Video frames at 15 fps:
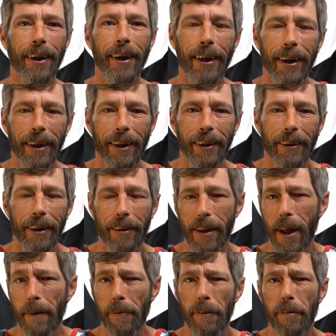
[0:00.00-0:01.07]
I like to
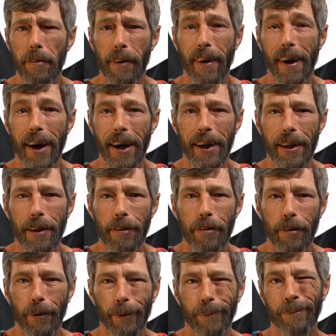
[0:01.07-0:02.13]
have the variety,
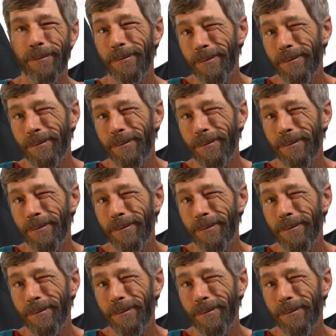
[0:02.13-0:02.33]
so